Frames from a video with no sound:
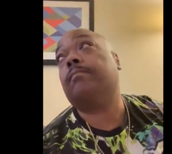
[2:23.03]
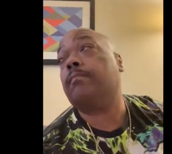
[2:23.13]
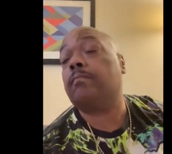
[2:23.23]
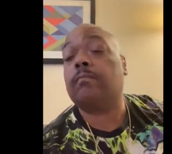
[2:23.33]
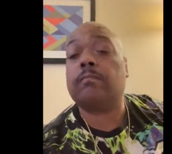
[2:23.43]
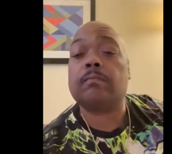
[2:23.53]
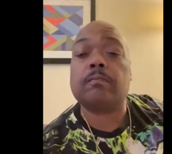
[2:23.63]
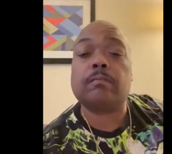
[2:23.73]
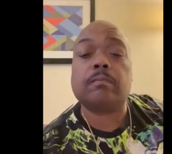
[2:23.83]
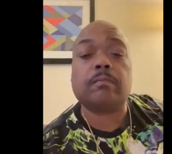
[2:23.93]

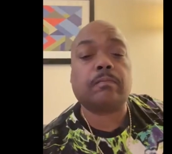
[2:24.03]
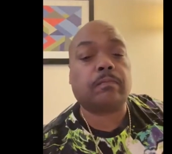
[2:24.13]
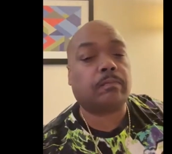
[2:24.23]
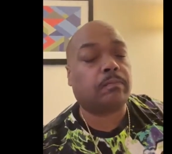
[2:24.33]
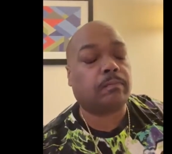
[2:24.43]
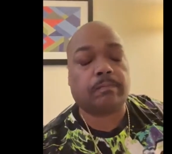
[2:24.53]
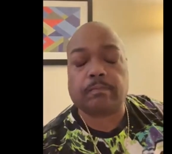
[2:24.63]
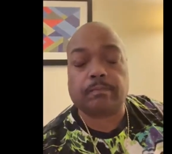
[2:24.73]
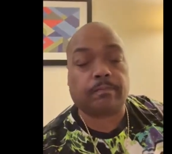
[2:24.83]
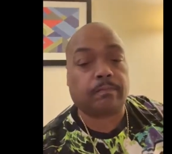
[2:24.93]

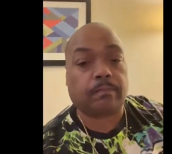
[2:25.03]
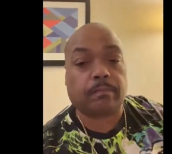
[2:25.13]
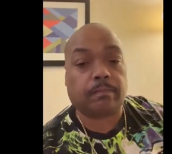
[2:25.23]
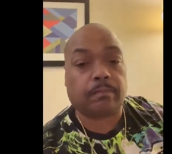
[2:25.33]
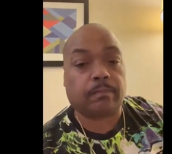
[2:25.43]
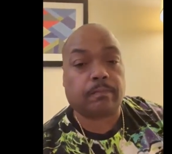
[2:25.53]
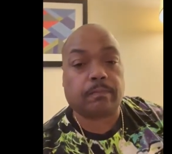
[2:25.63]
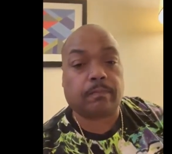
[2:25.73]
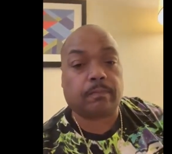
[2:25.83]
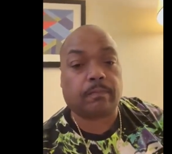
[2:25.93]

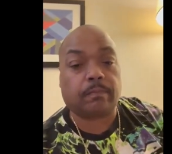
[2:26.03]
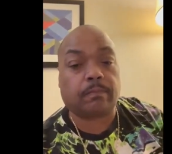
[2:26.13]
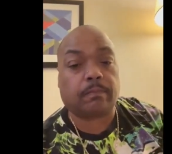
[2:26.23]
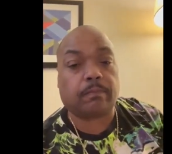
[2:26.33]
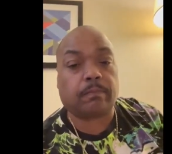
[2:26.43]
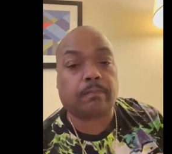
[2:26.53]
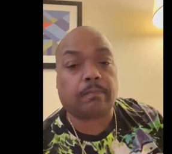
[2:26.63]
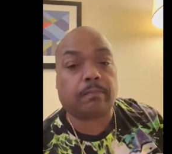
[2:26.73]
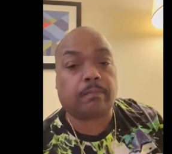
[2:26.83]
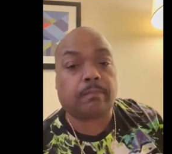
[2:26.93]

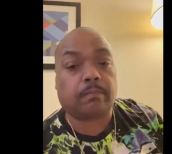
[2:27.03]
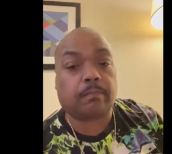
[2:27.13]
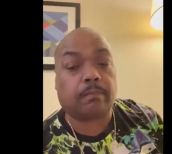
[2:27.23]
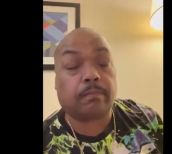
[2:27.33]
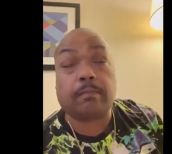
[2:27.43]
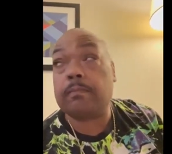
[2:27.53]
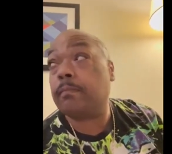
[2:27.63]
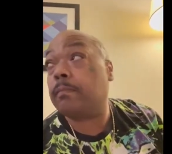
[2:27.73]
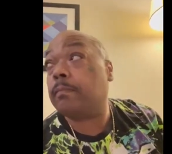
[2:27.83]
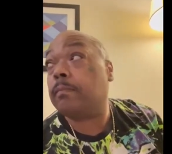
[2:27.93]

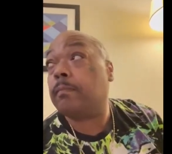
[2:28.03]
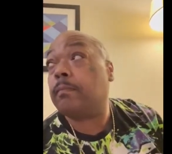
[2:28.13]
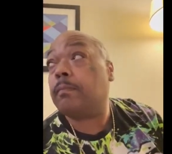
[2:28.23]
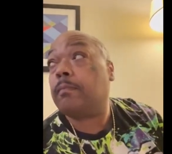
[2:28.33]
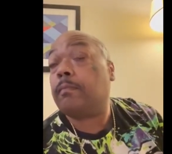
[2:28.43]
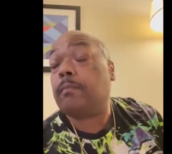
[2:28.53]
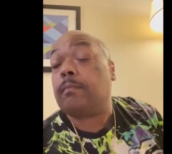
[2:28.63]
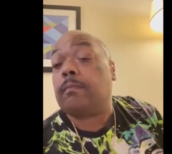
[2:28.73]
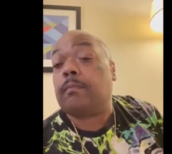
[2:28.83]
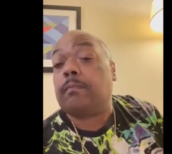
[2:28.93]

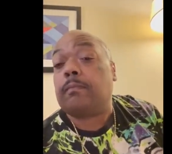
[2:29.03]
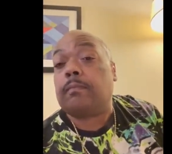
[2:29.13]
(no one is talking)